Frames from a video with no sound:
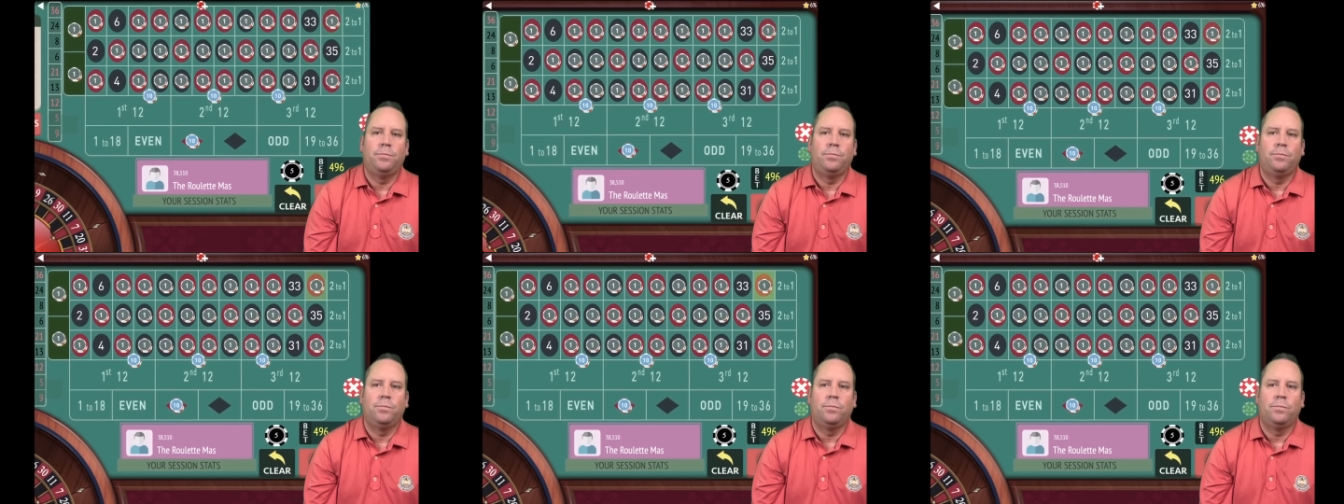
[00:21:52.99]

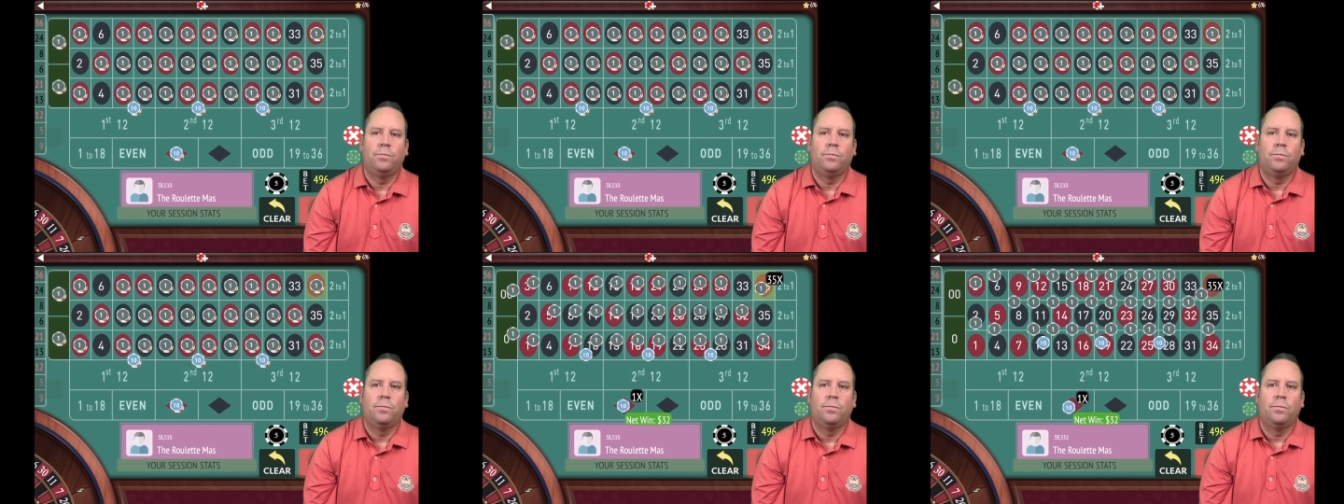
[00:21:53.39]

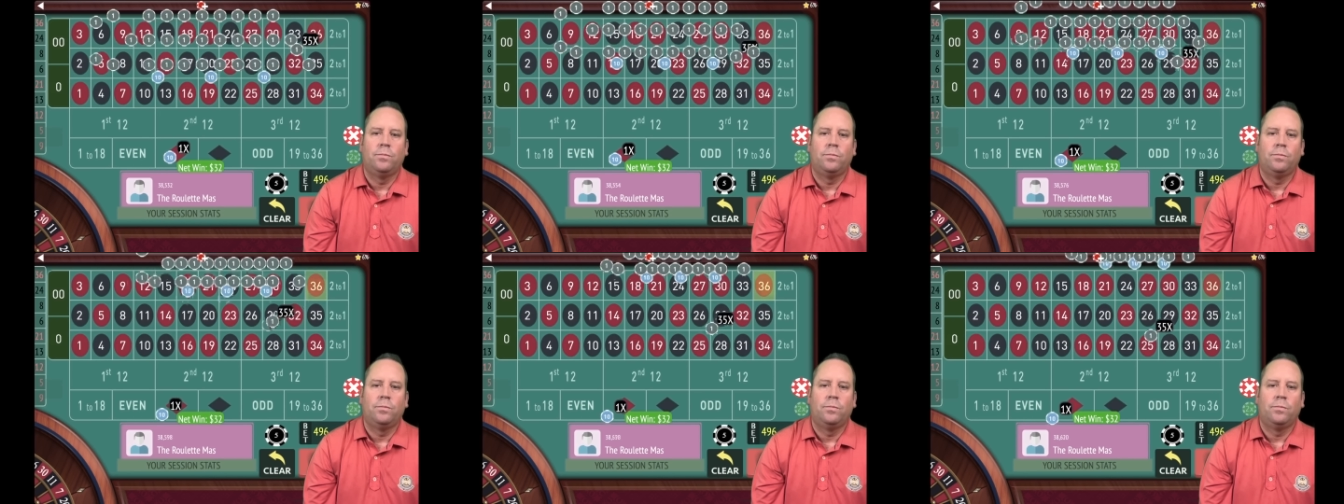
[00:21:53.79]

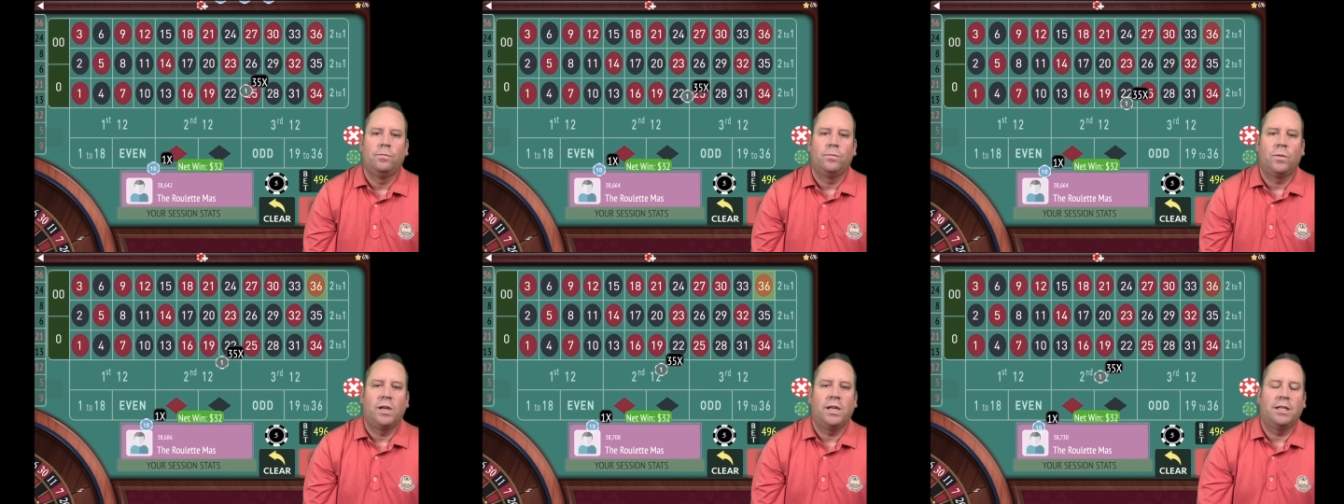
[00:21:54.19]

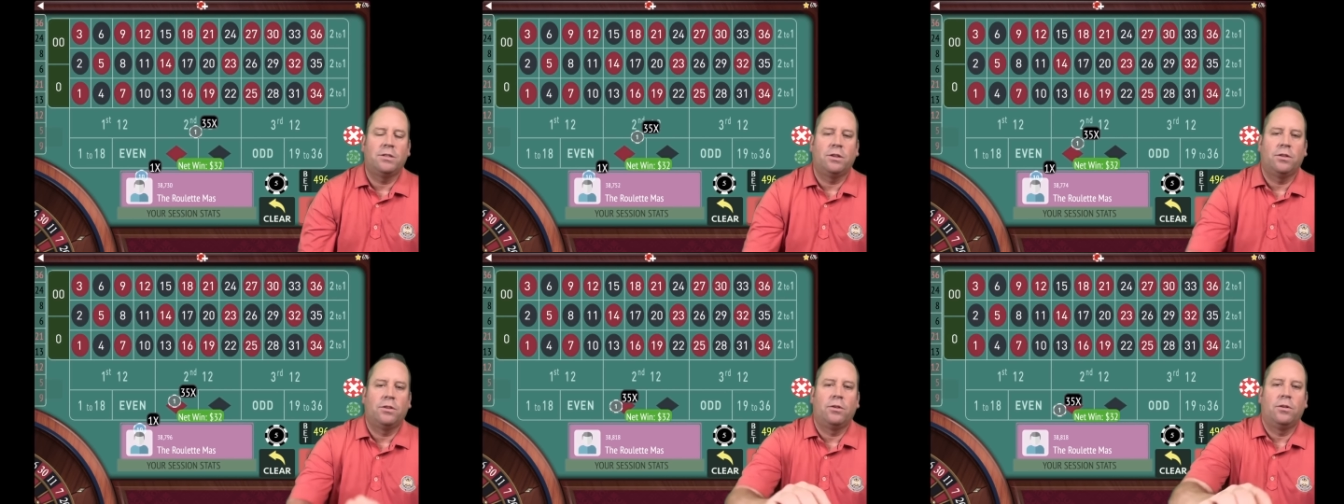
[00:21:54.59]
and it's
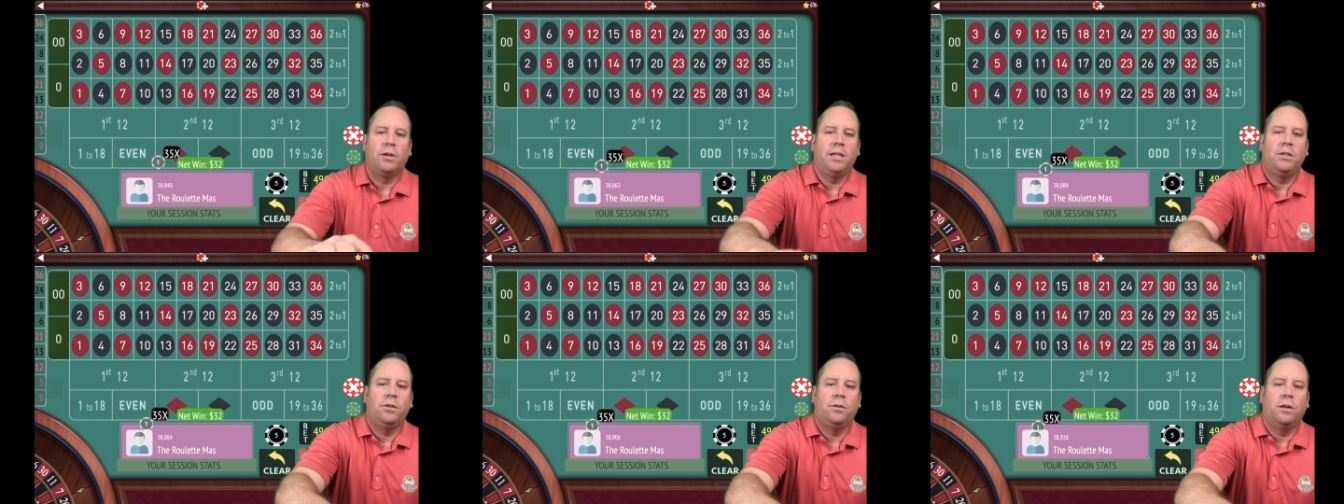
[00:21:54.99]
a
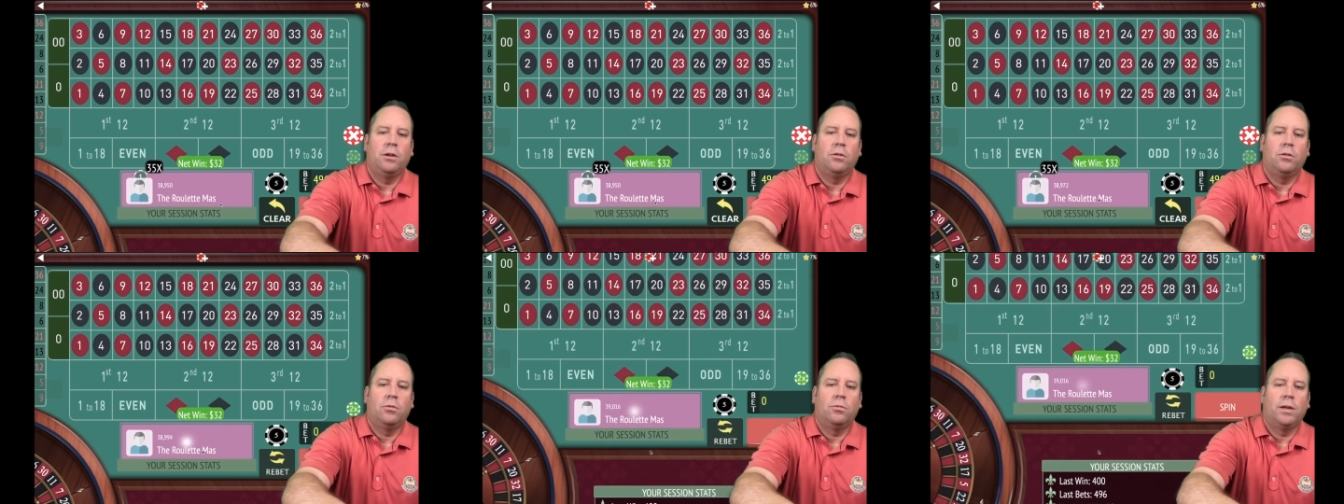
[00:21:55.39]

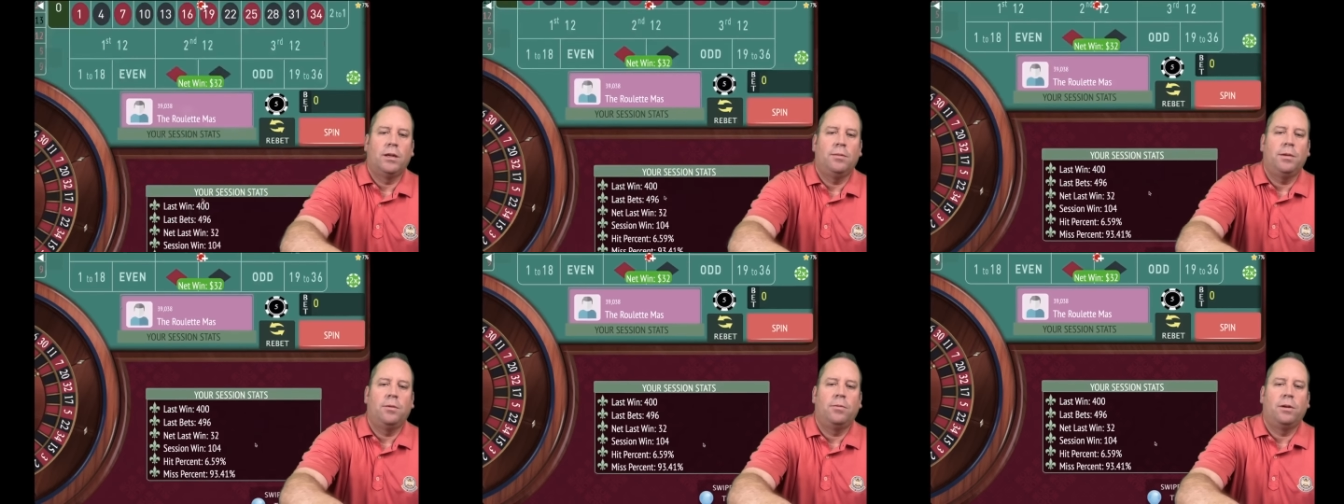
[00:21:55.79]
$32
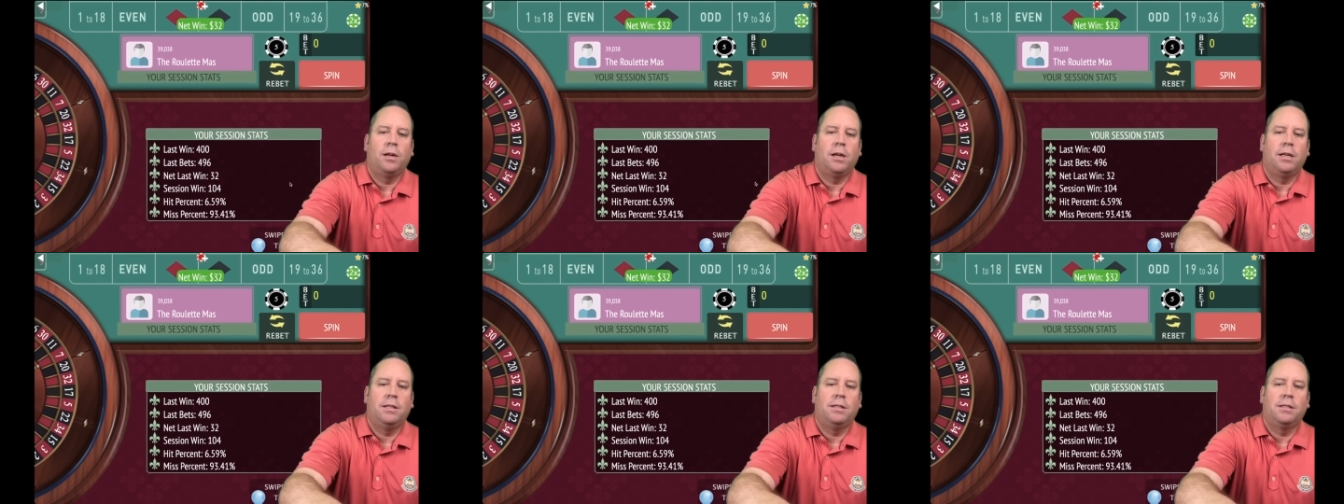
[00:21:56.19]
win, but we're
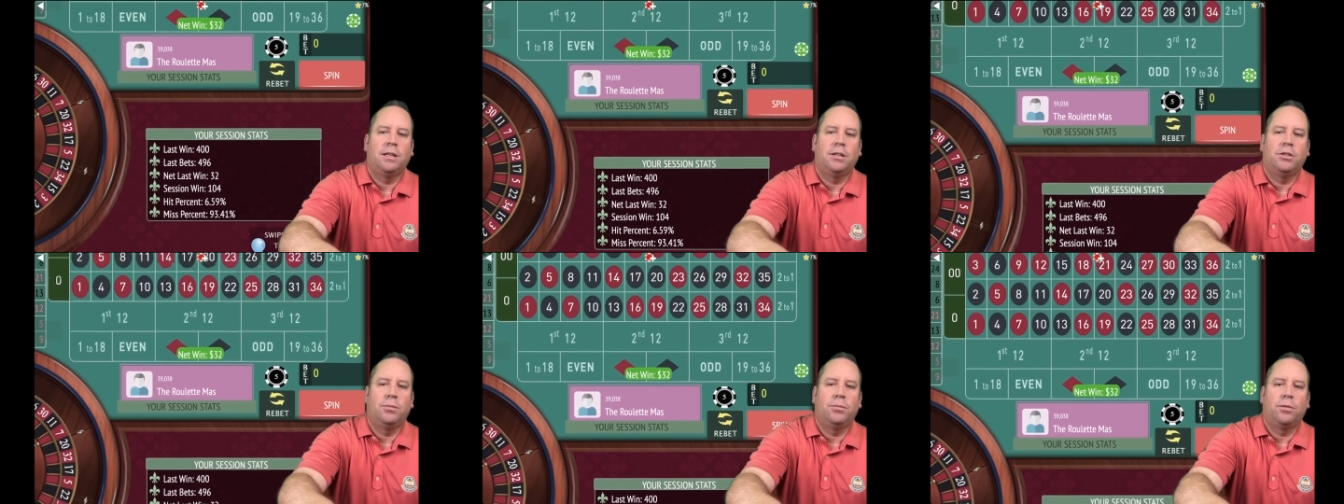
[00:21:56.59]
not in
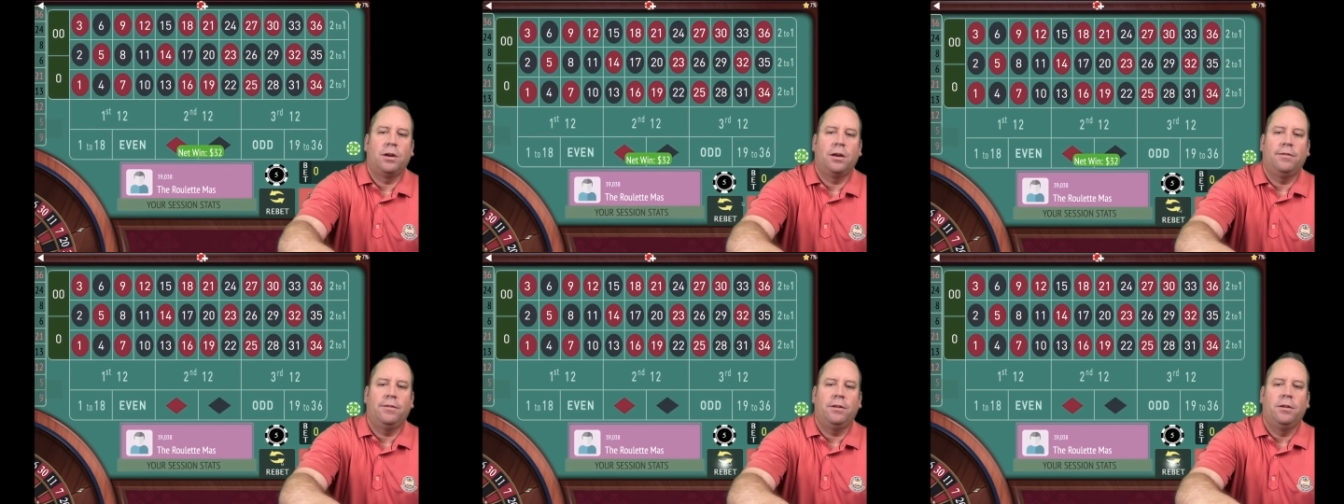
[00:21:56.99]
session
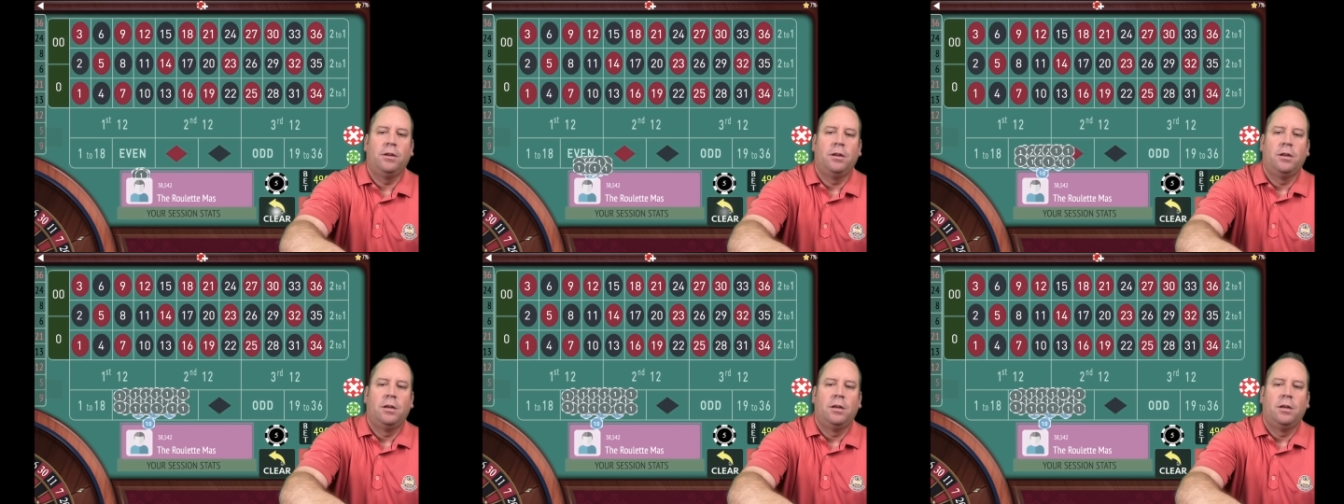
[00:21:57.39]
profit.